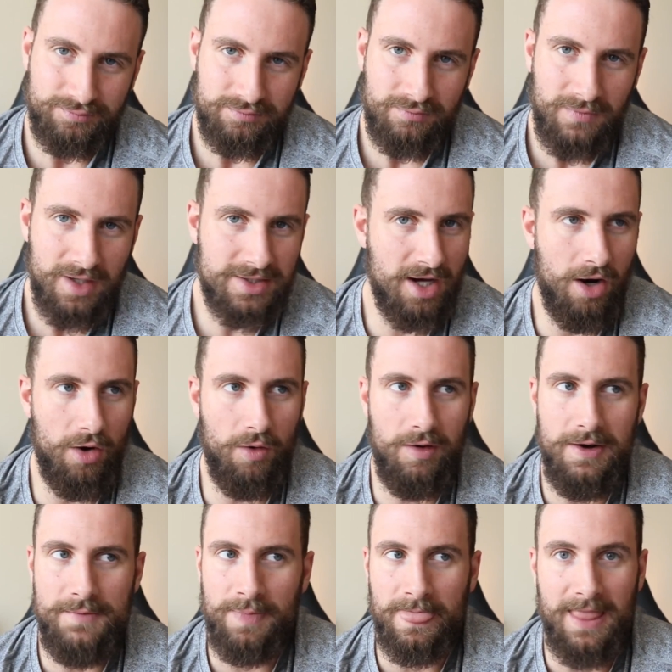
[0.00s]
So
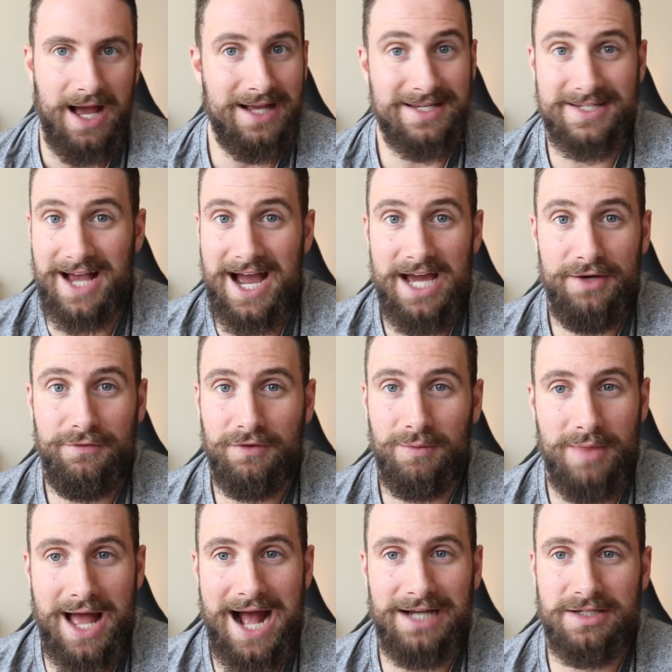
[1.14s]
Aside from
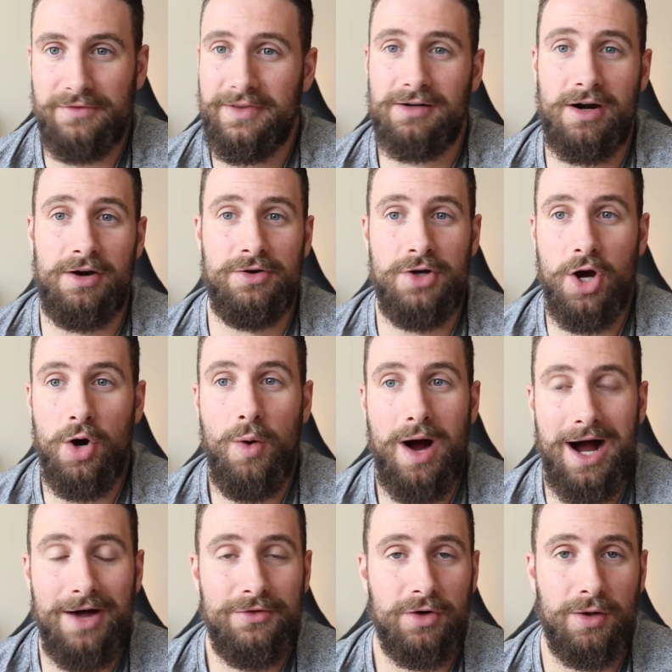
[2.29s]
that, there are no
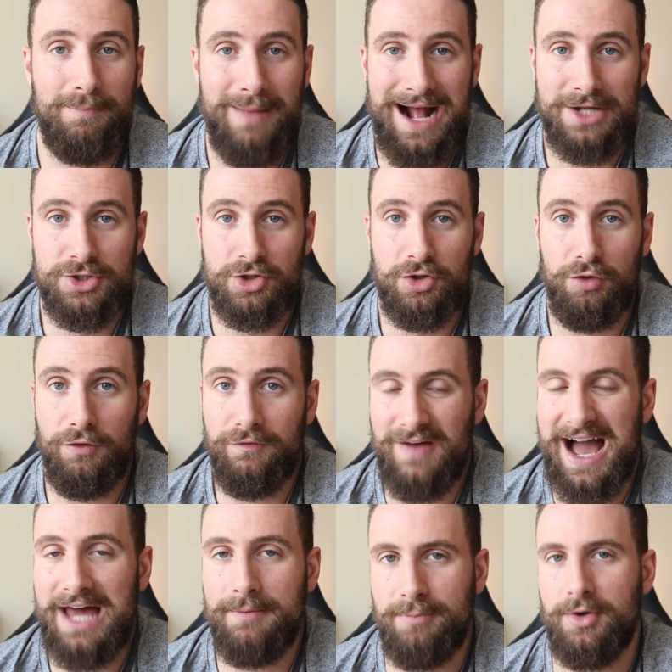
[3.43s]
other magical
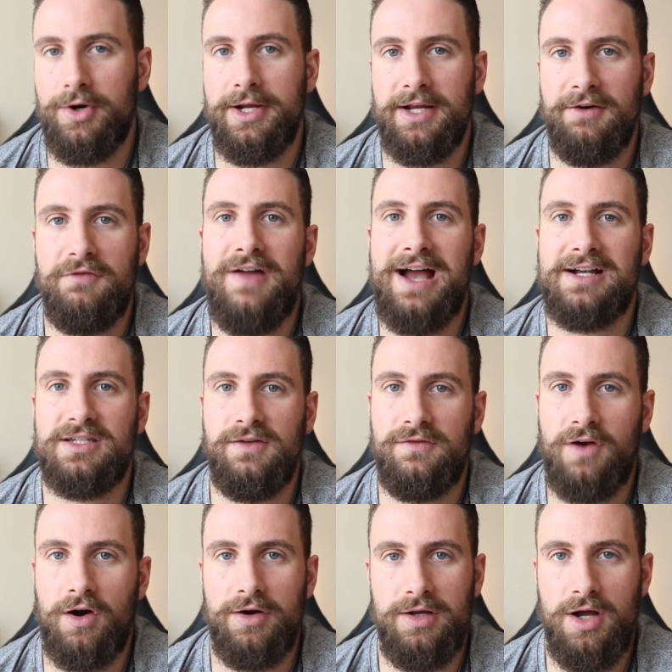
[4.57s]
fat burning effects of
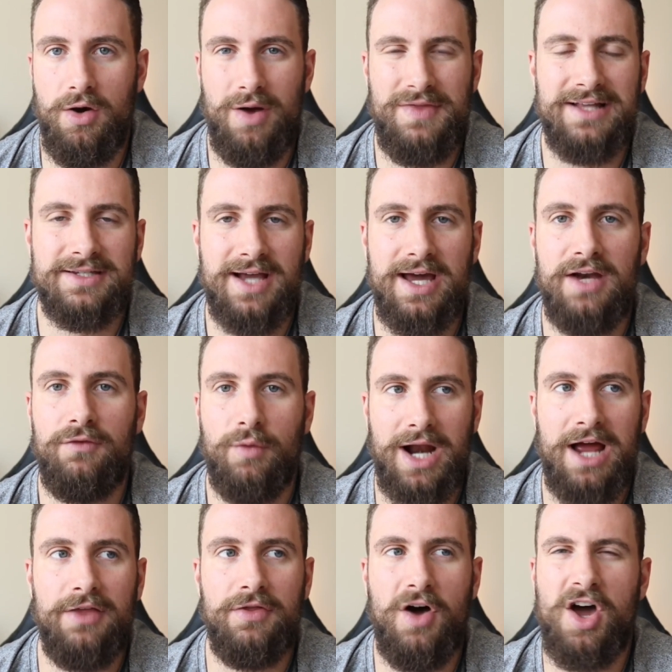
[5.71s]
cardio. And that's kind of what
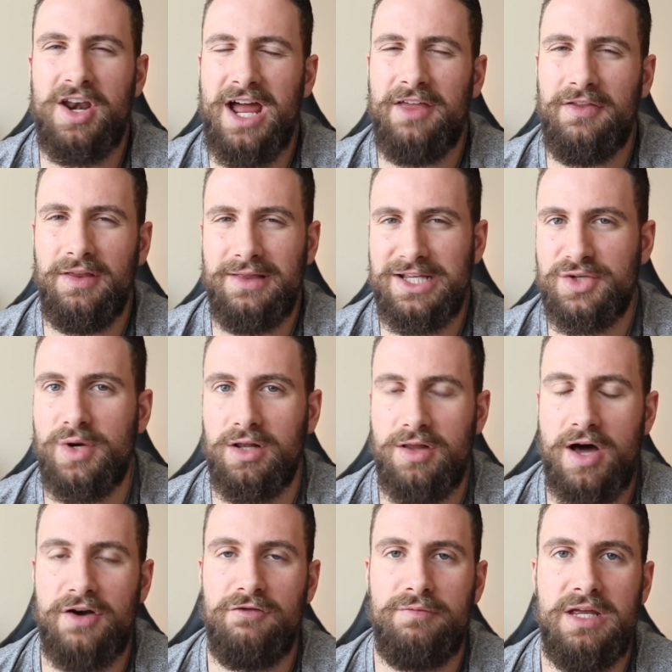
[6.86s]
I thought. And I think that's what a
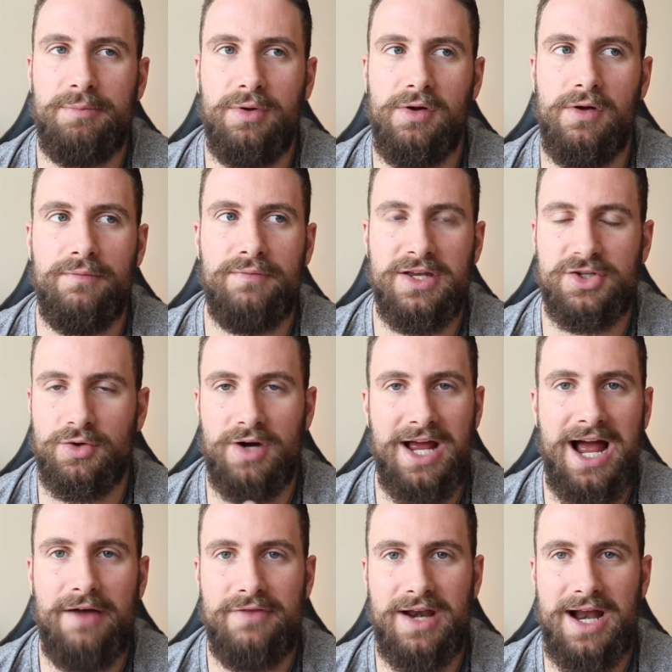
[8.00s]
lot of people, they sort of
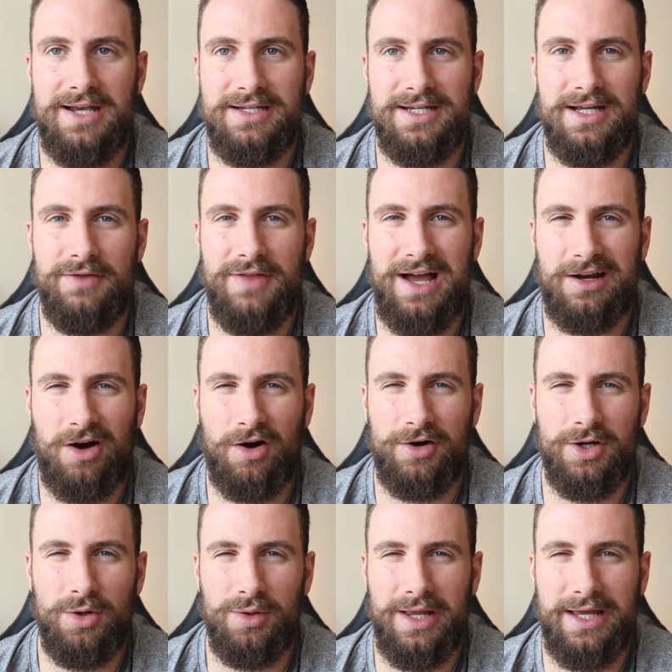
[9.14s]
have that idea that
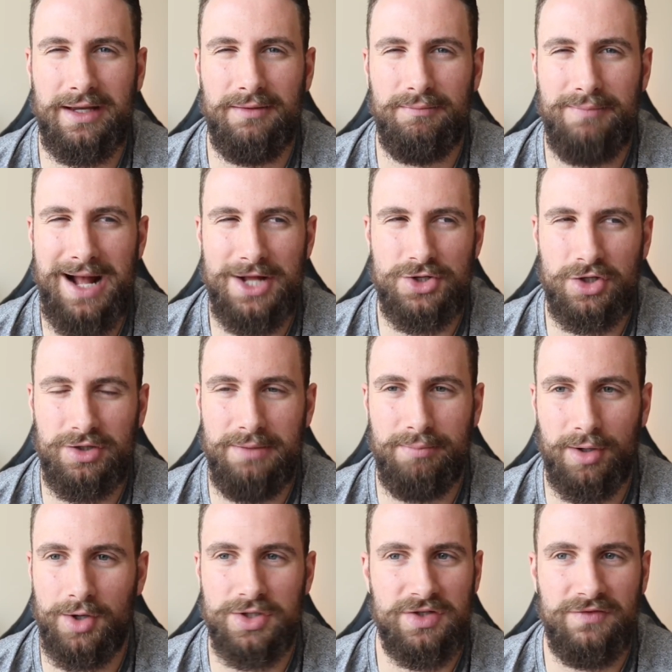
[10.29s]
cardio like magically
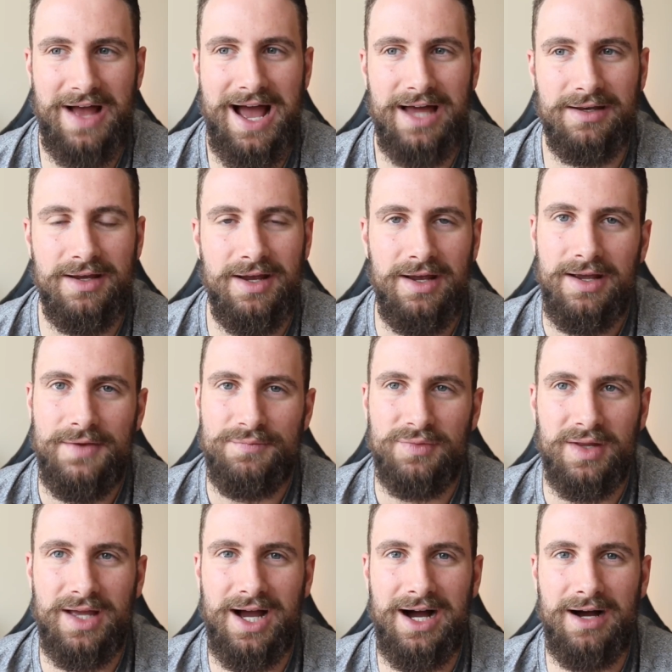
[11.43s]
burns fat.
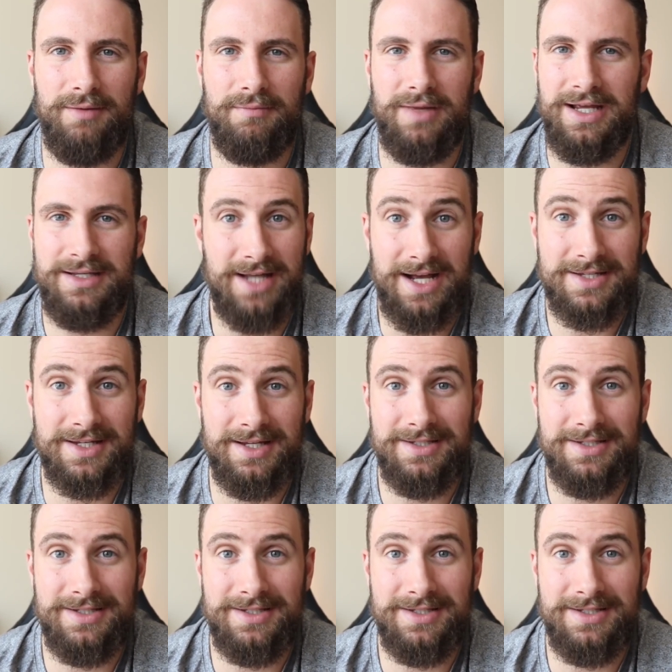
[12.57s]
It doesn't